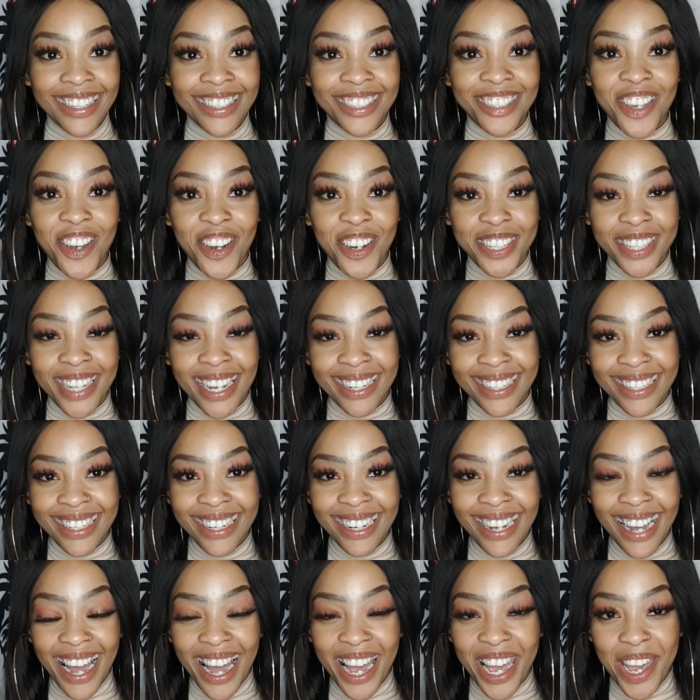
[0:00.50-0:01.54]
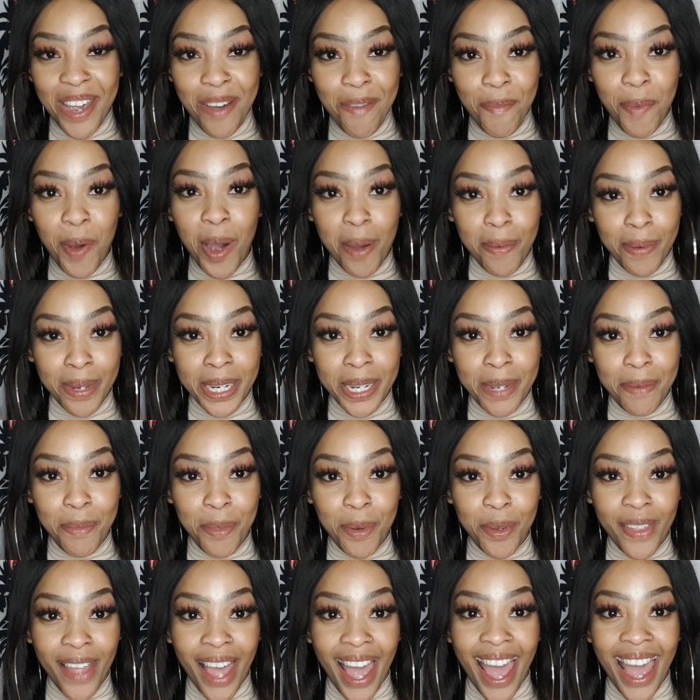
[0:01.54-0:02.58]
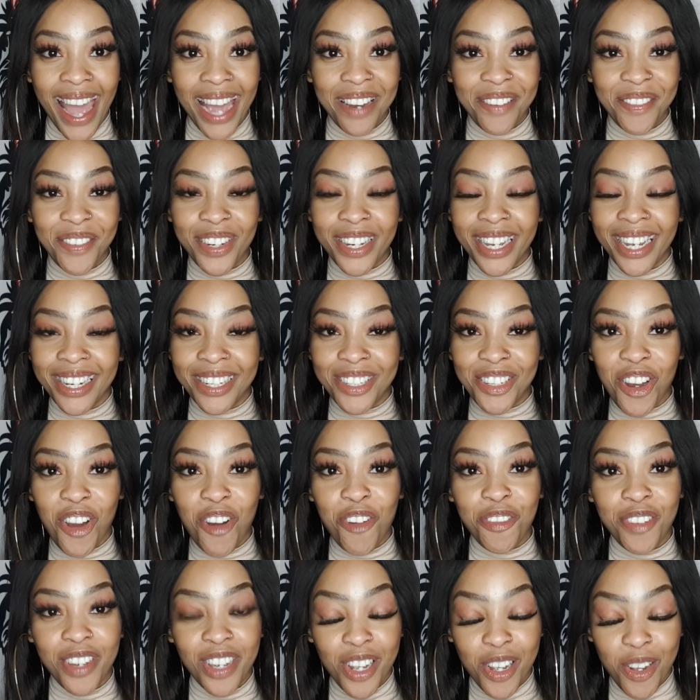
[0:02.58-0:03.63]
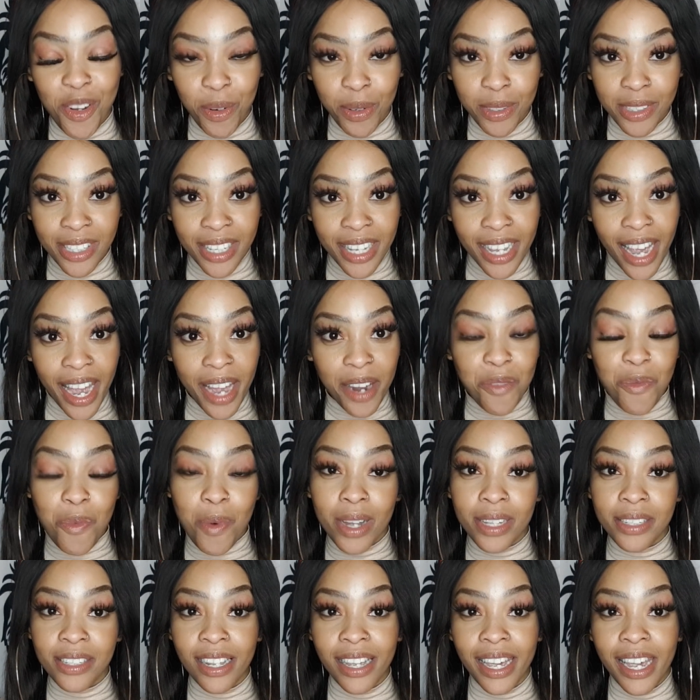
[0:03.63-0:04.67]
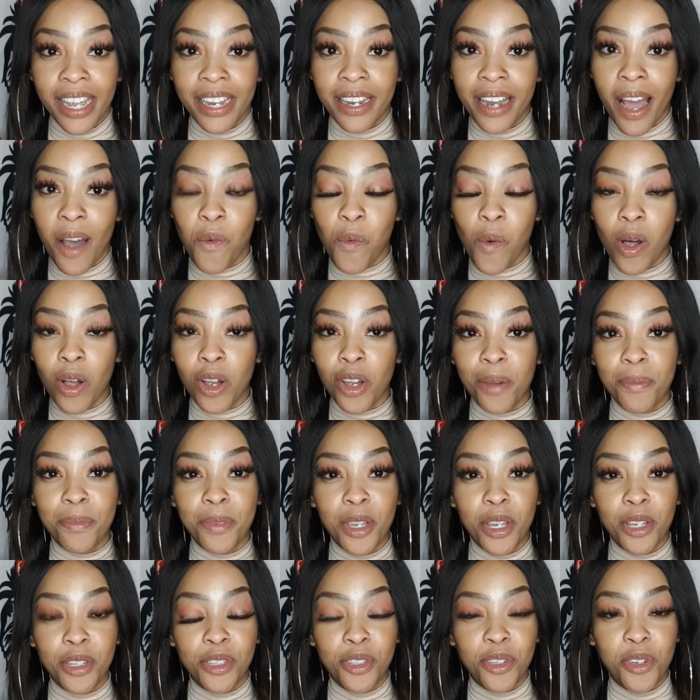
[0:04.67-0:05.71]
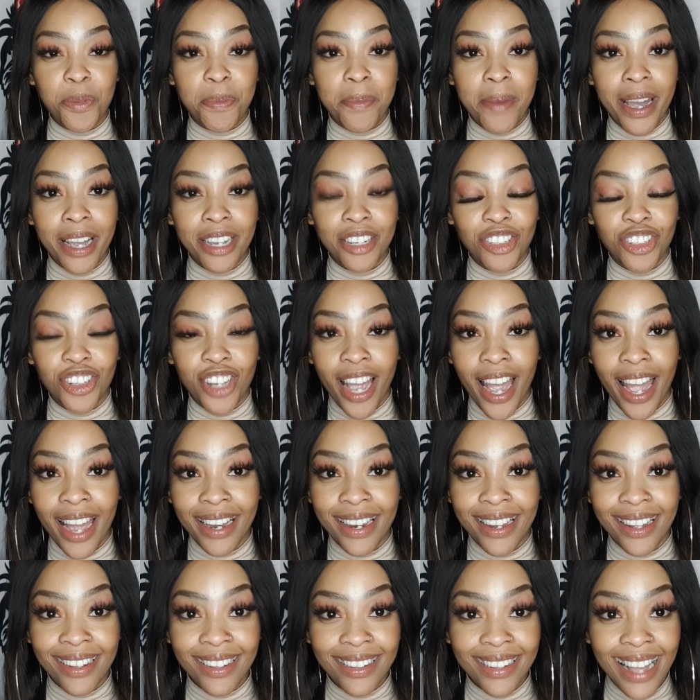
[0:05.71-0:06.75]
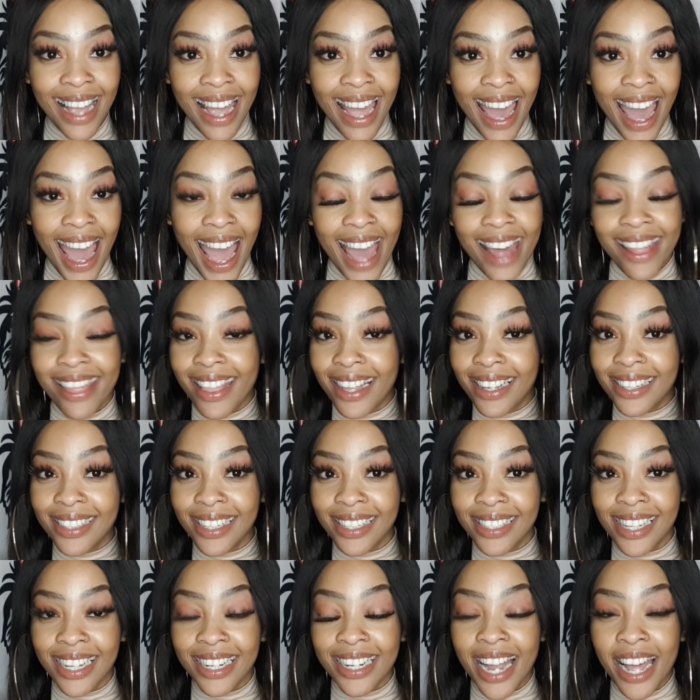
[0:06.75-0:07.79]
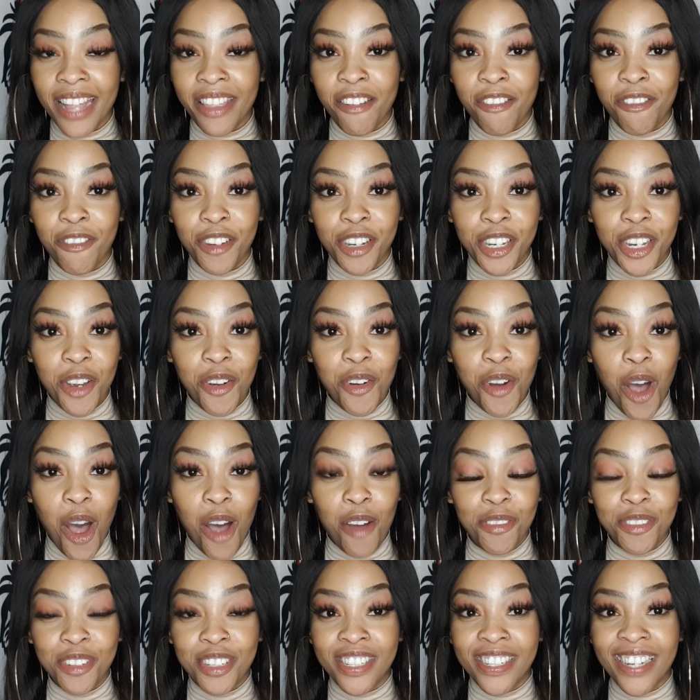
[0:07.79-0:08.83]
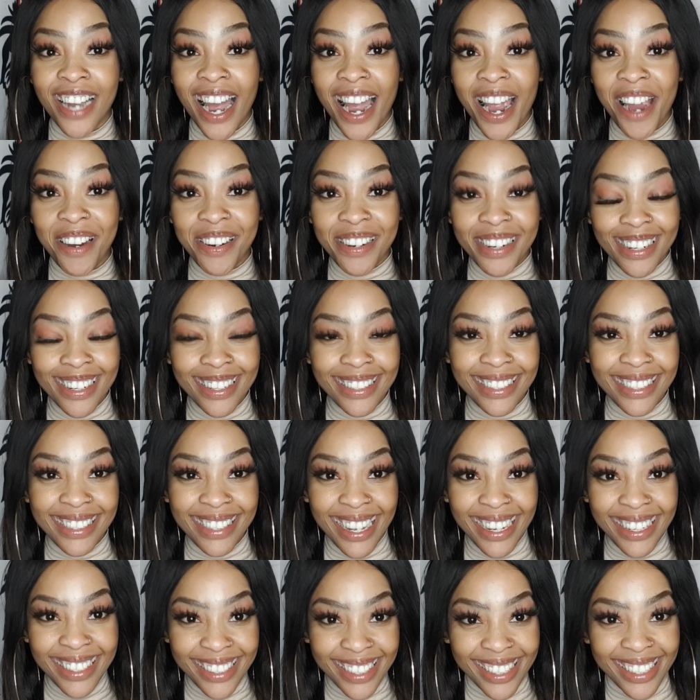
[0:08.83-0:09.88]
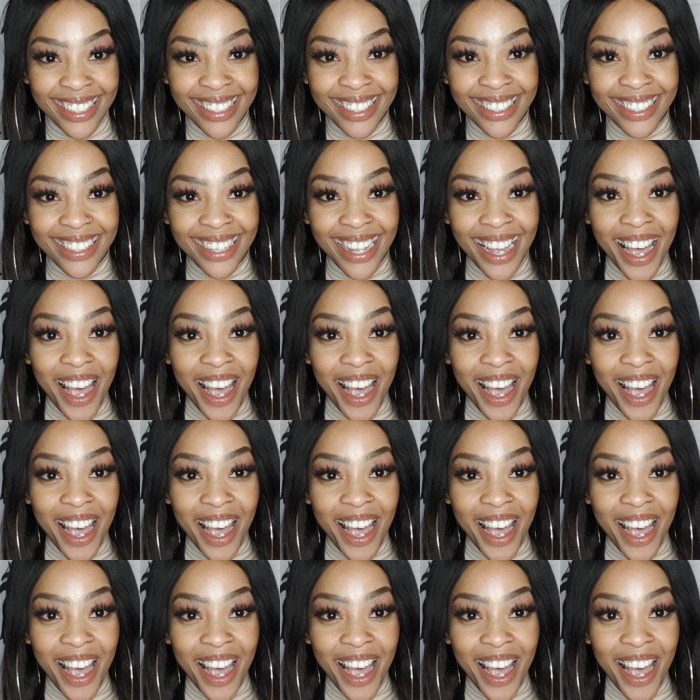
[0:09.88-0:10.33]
Thokozani, I am Pwabadimu, the advocate of Ilozi, and once again, I welcome you to my channel. And this is another video of diary sessions.